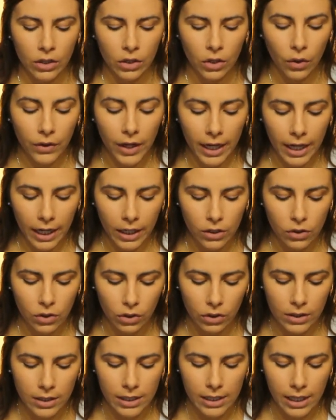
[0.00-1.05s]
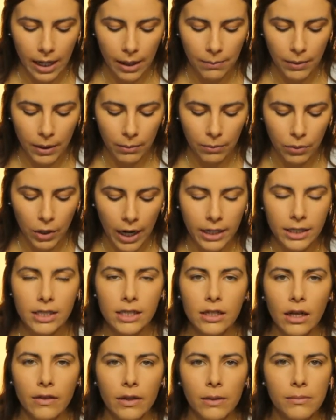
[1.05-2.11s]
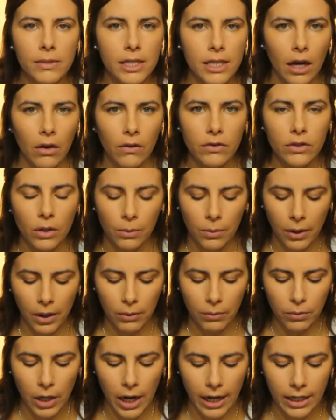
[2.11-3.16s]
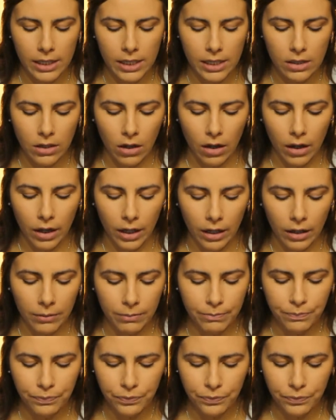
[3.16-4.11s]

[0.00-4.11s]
go that extra step and practice on themselves or practice on